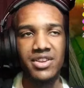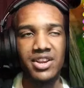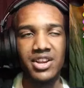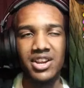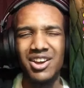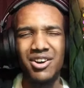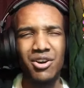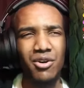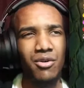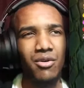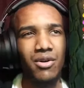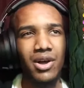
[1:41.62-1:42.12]

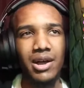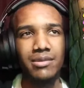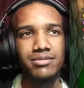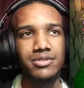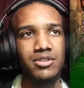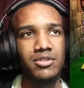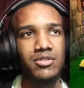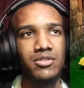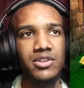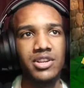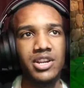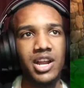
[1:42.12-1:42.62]
No,
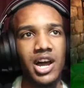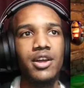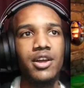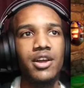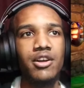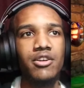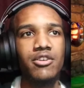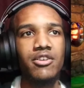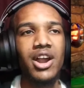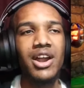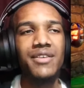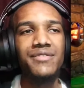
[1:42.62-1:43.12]
absolutely not.
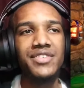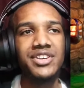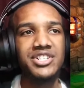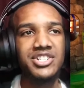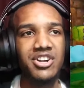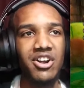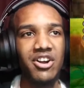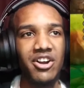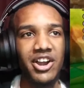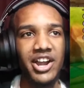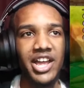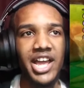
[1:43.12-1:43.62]
Graphics
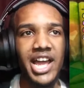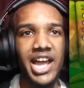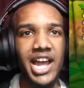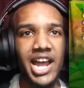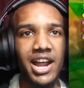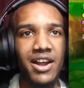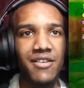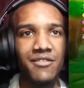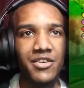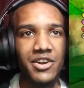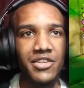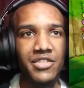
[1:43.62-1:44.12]
aren't
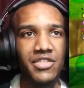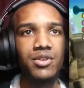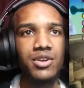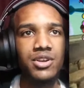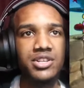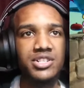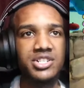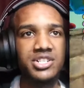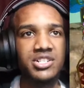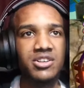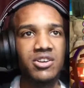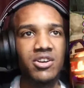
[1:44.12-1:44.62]
everything.
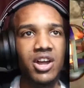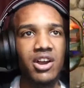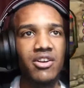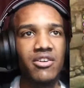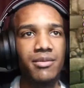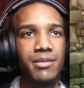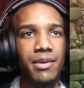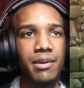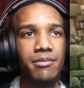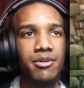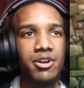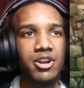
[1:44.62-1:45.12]
Still gotta
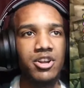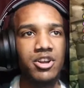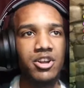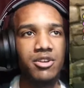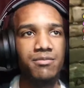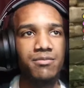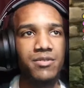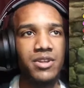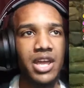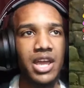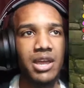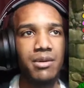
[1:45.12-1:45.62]
remember,
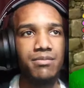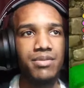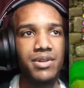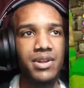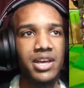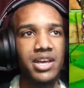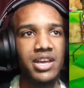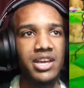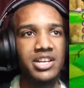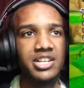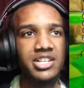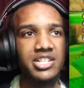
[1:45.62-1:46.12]
good
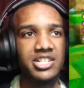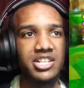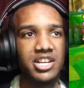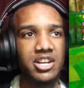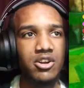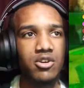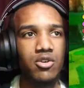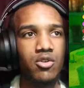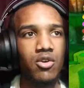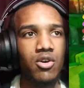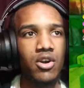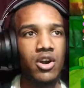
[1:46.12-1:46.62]
gameplay is the
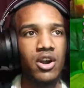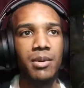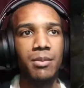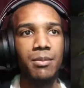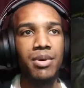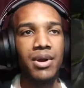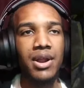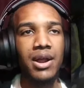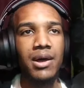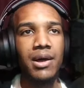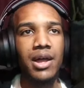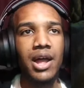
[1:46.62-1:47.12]
core.
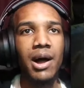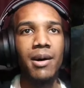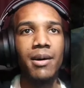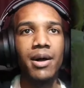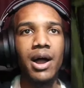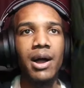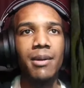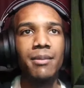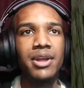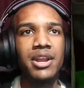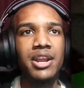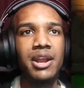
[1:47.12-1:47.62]
But uh,
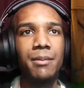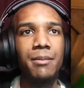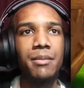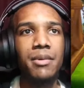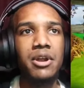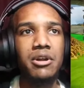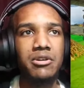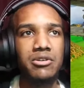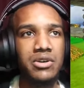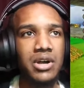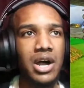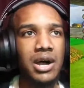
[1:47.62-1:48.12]
I'm in the
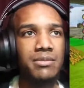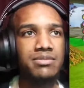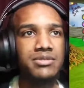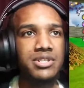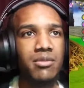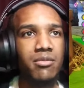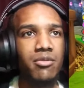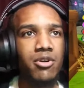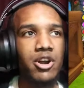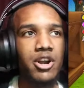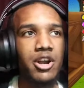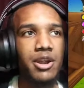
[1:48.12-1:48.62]
middle. I'm
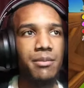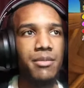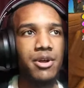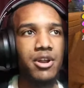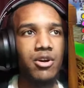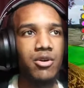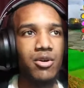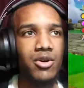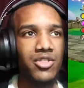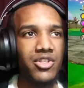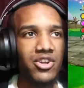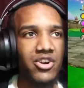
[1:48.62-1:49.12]
somewhere in the middle
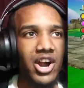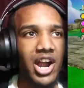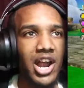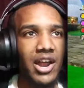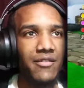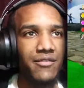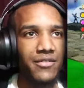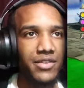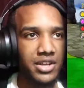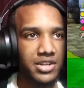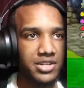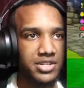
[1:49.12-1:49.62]
with
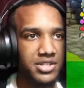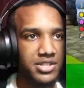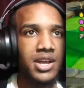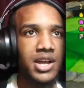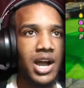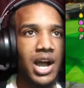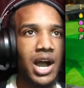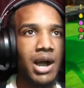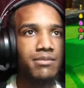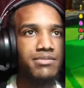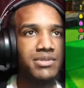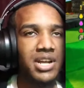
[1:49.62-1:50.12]
graphics.
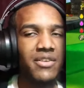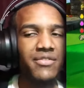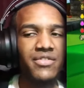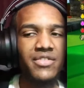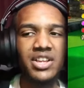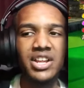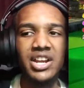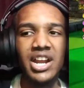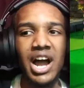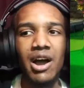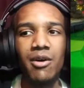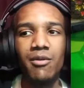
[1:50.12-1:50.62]
I'm definitely
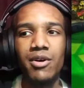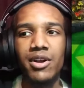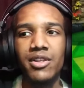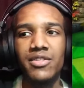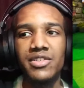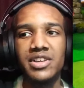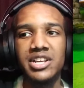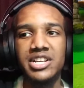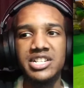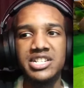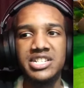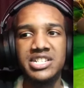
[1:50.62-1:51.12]
not one of
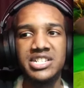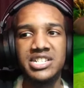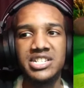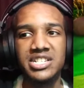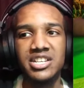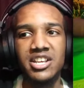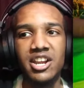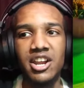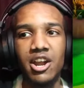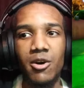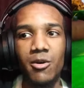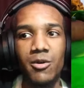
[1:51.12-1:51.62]
these,
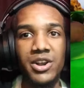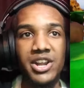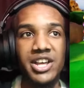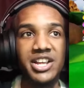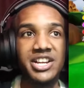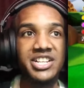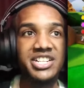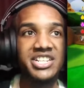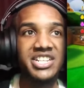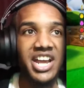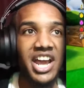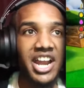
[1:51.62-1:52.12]
you know,
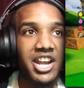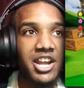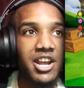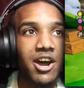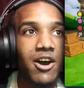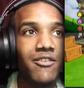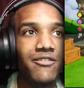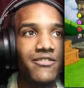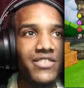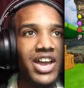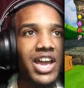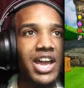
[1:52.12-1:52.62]

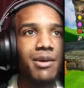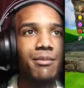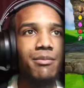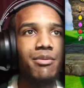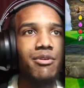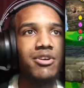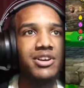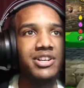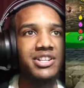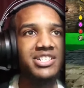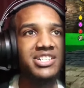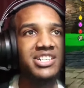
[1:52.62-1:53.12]
Nintendo
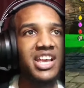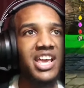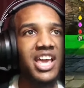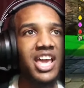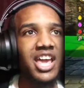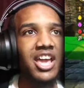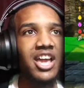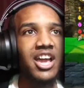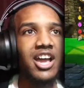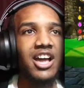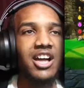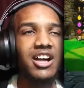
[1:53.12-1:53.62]
fanboys
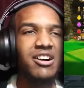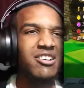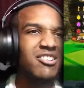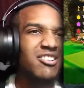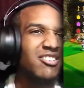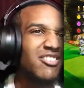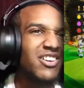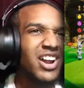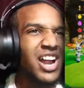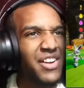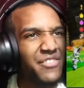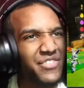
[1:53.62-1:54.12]
saying, oh,
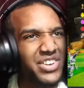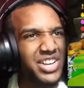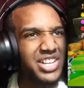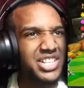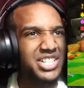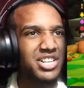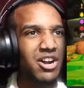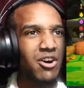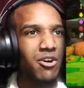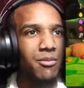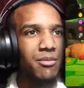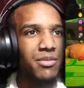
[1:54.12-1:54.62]
graphics
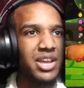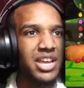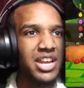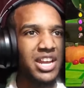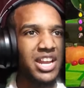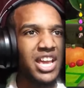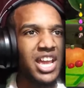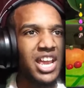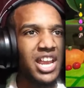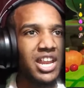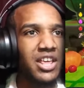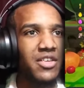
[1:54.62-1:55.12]
don't mean
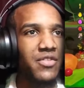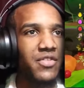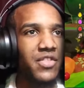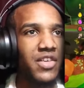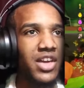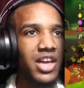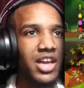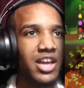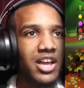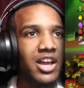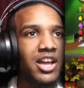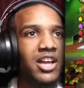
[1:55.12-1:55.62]

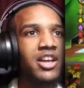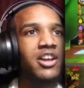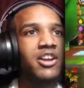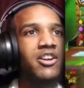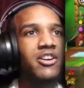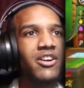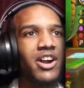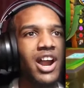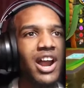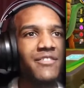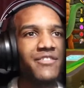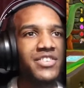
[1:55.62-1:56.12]
anything.
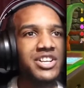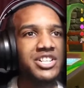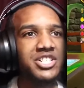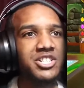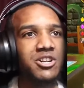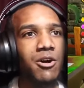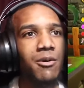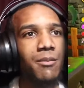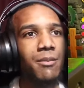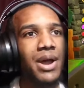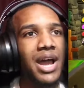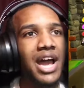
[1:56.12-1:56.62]
Graphics
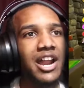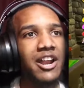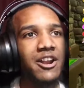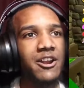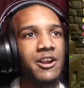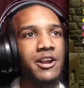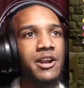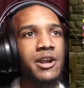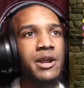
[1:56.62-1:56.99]
don't matter.